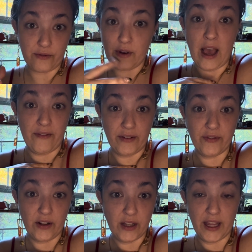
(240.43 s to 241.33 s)
having
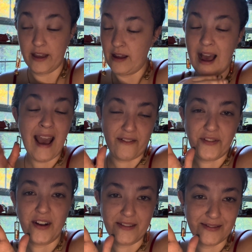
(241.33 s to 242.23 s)
fun. Like, I had
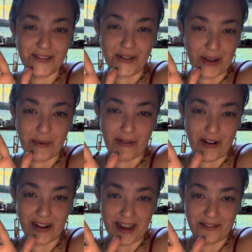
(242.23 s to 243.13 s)
fun. Don't get me
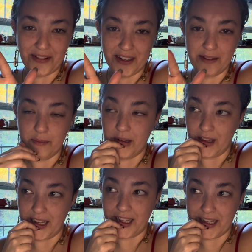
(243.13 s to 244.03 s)
wrong, I had fun. But
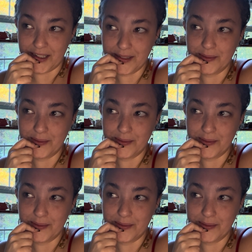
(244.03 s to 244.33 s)
like,